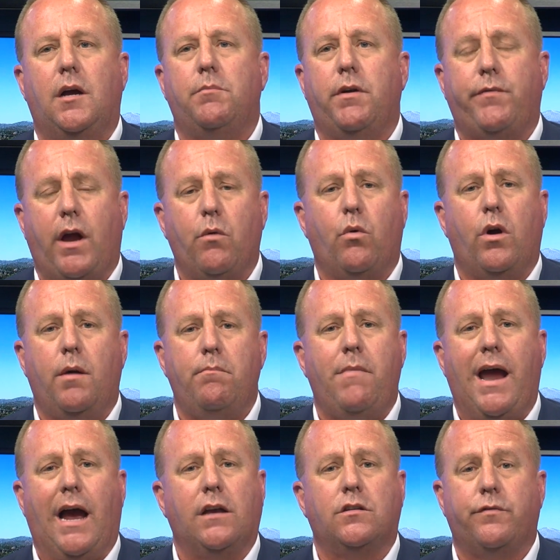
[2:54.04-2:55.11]
If I wear a
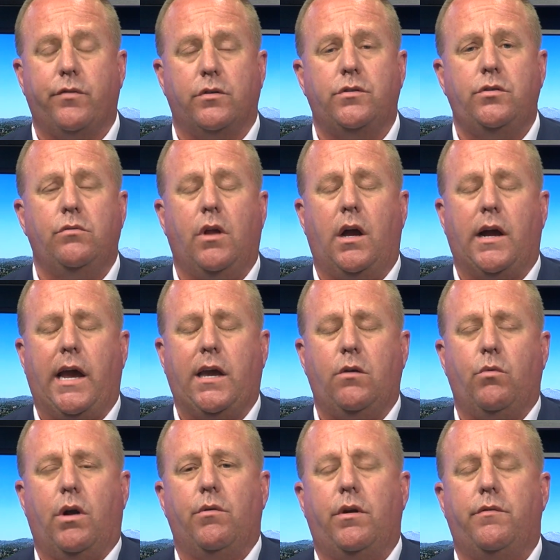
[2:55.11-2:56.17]
mask for too long, I
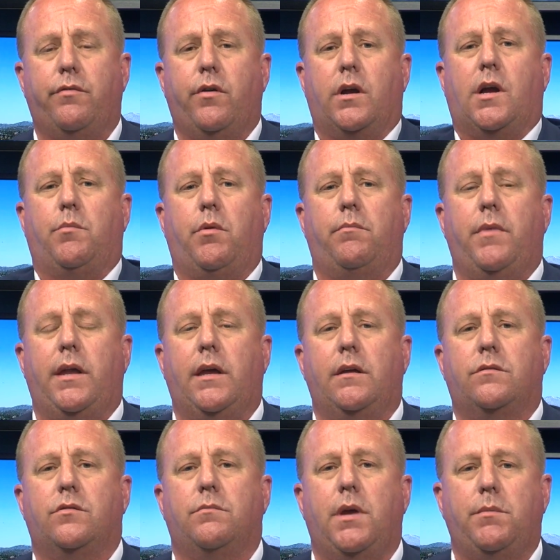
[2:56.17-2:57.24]
can wear one for a couple
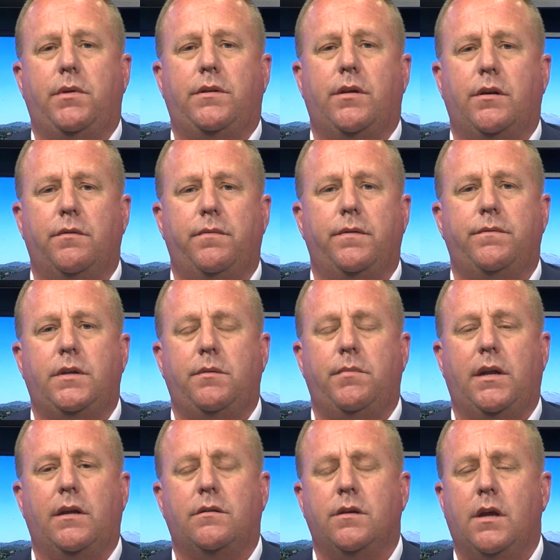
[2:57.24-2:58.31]
minutes or maybe 10 or 15
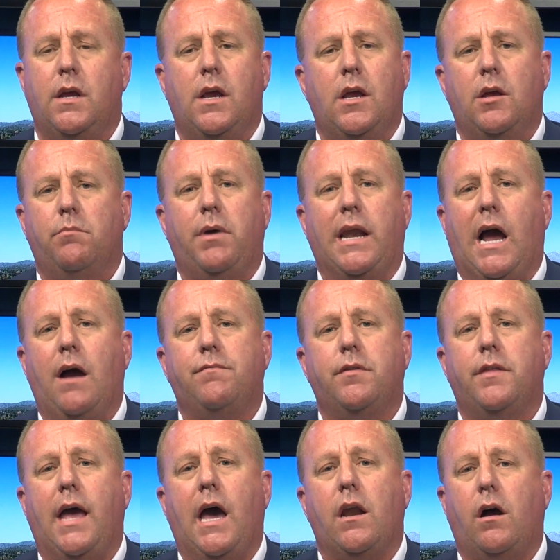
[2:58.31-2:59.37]
minutes. But
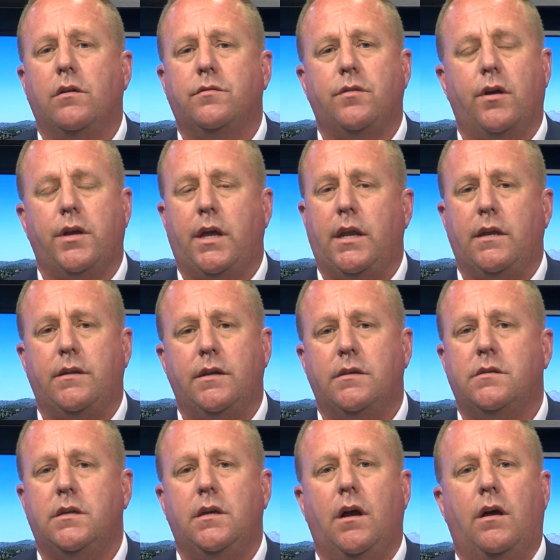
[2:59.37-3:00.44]
after that, I'll start getting
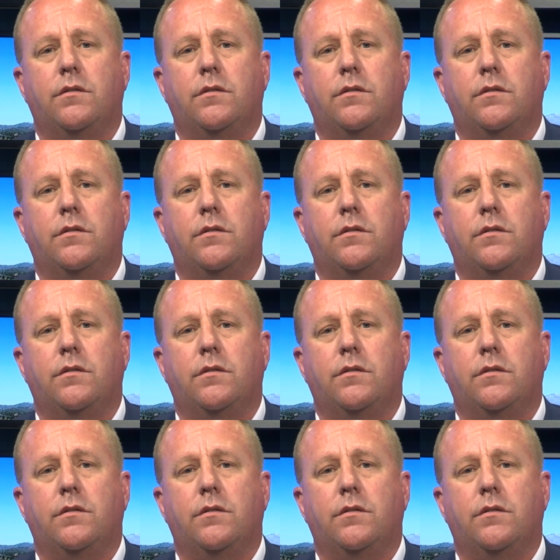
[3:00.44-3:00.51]
dizzy.